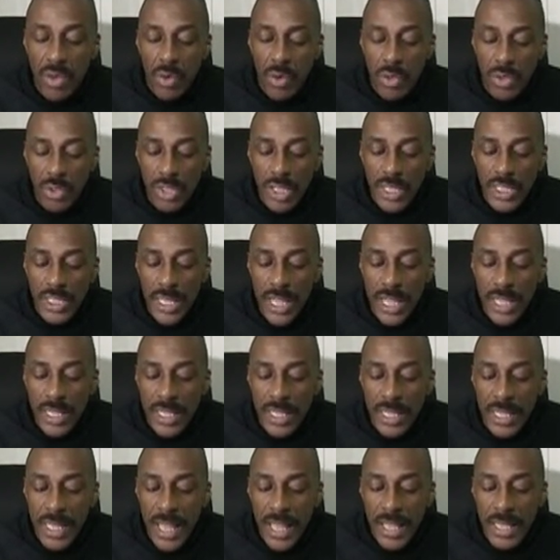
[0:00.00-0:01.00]

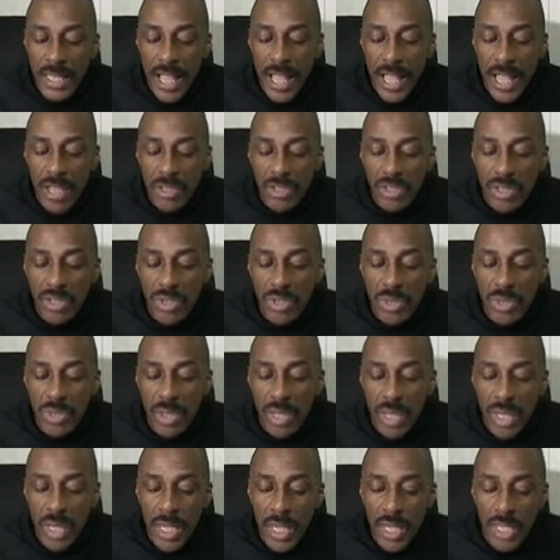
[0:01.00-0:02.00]
understanding, that
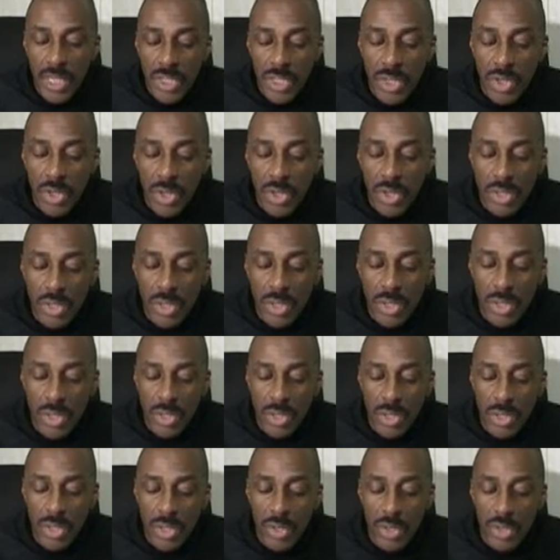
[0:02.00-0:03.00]
counsel in
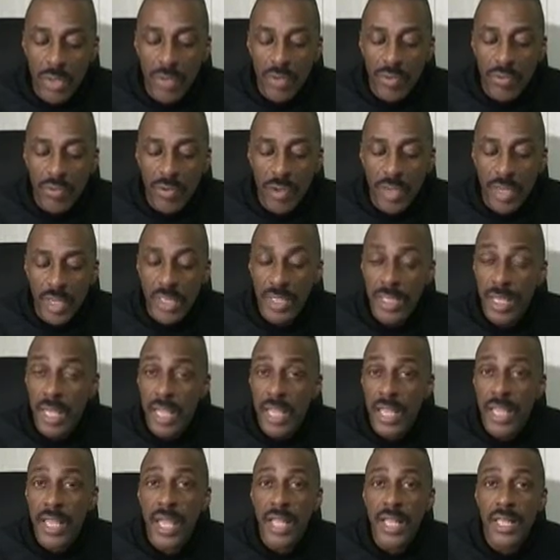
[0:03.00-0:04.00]
starting new things,
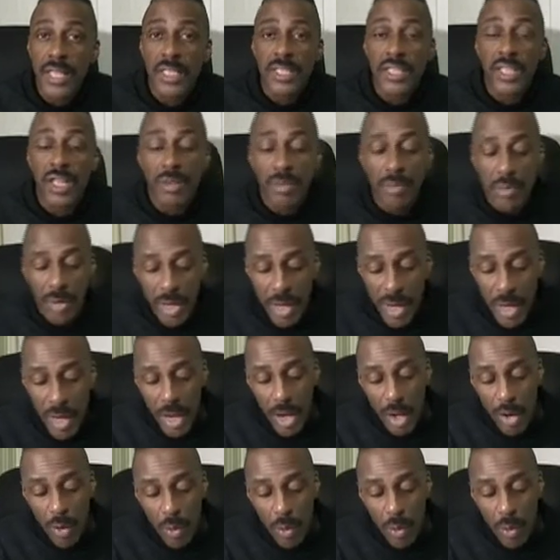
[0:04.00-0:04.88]
again, is going to be